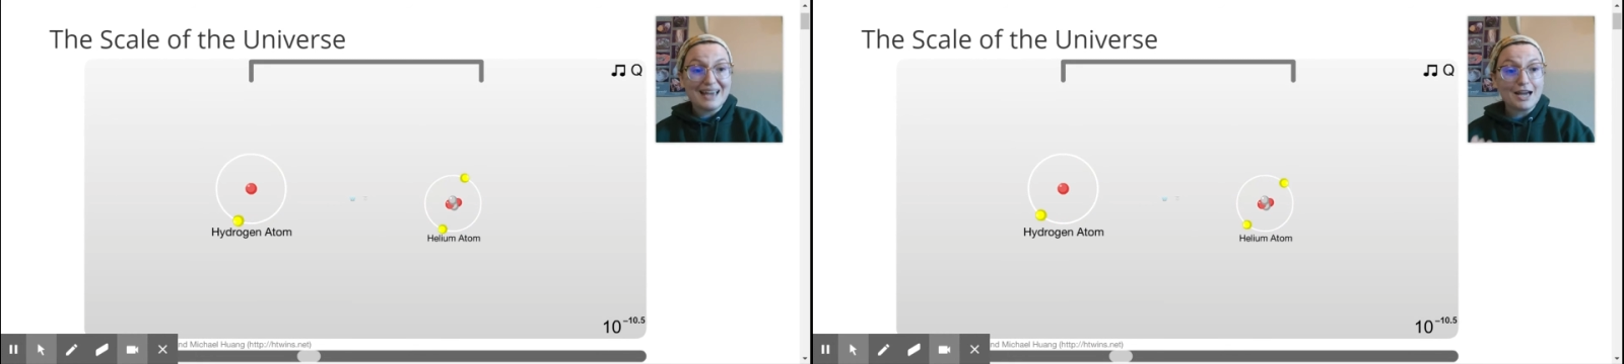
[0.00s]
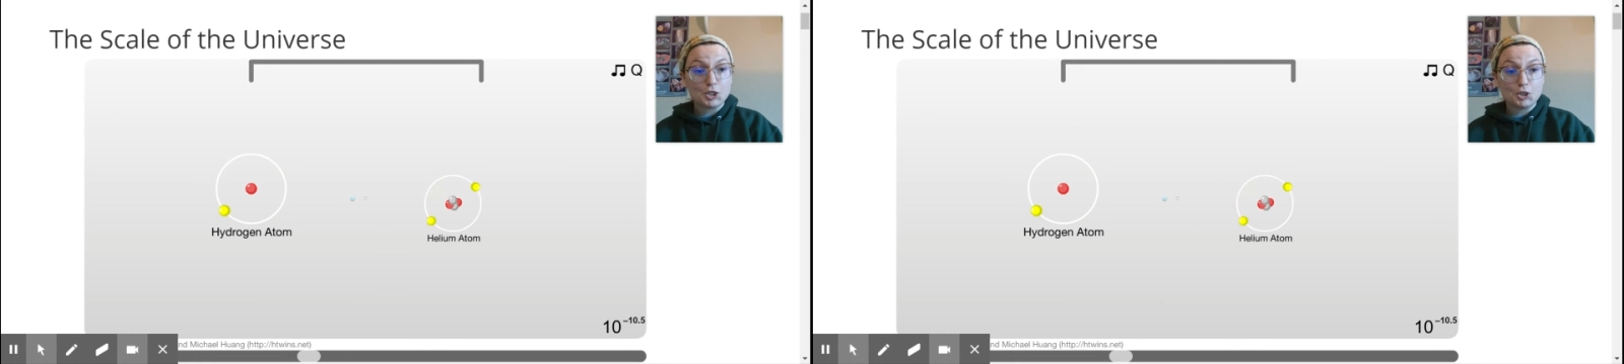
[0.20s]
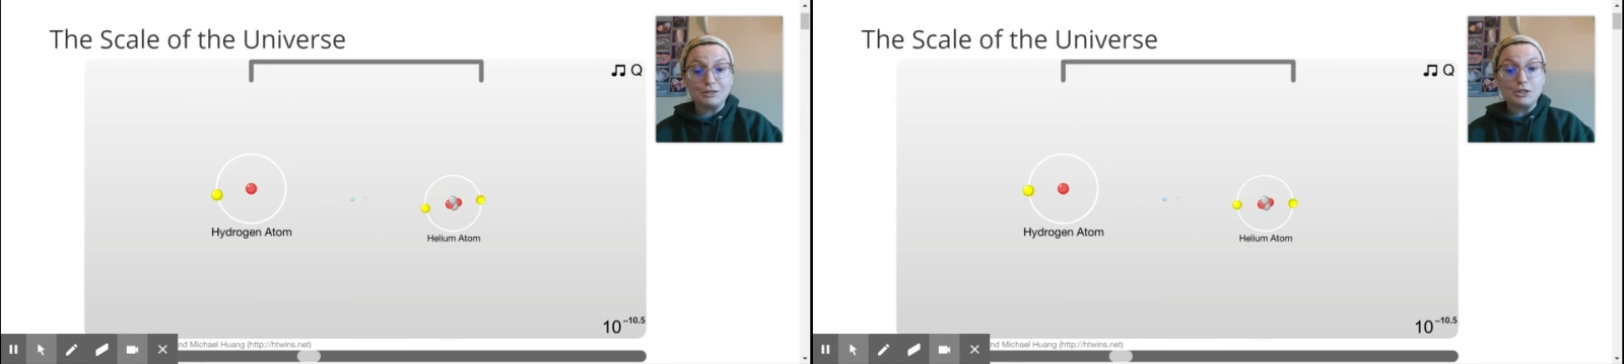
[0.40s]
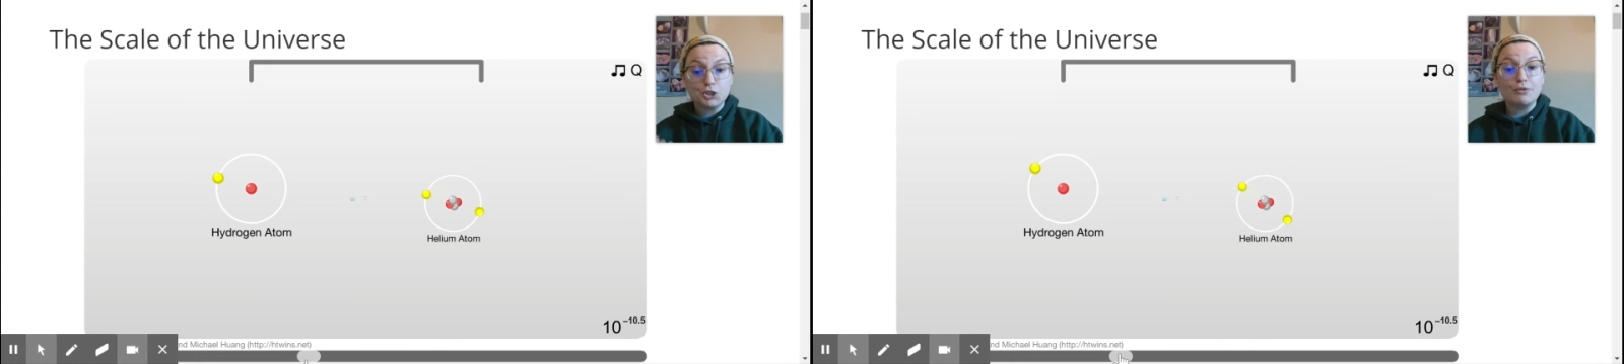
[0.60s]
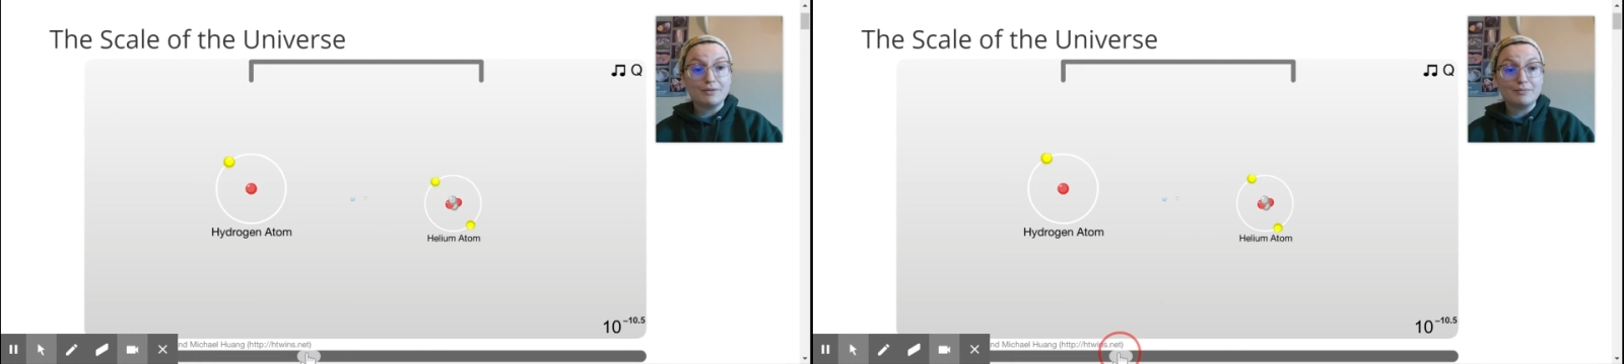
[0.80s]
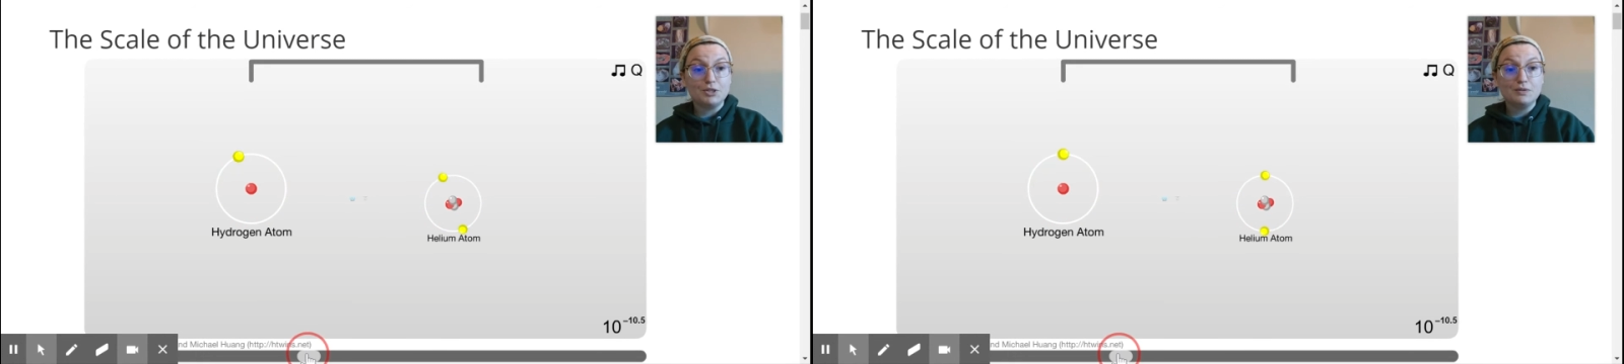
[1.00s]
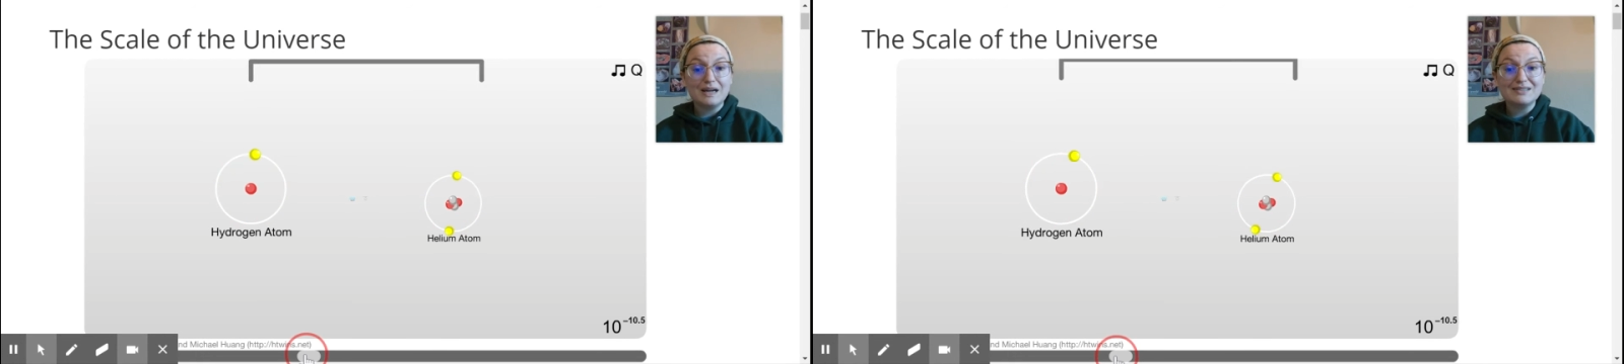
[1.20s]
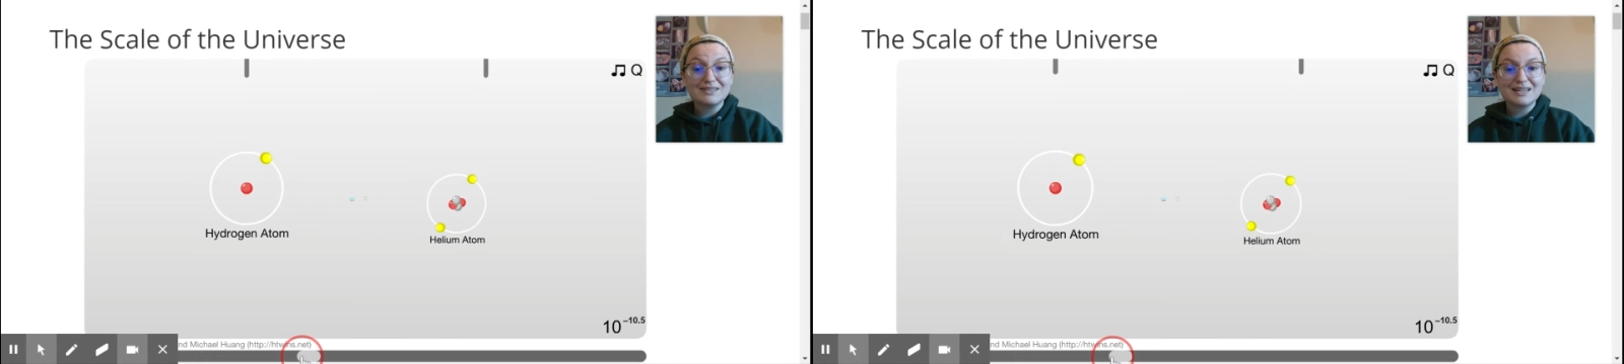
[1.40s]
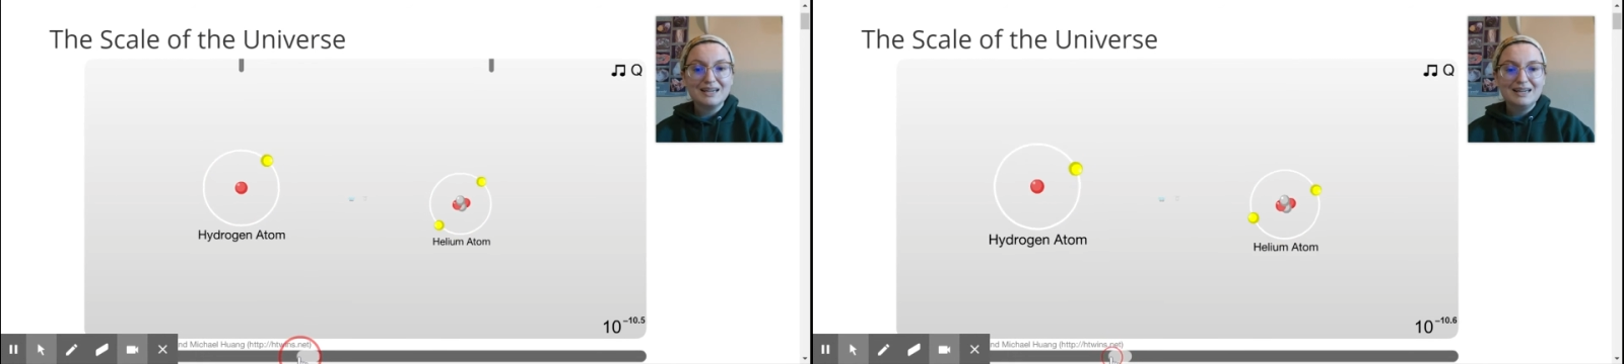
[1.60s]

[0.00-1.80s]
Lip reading: actually show them to us.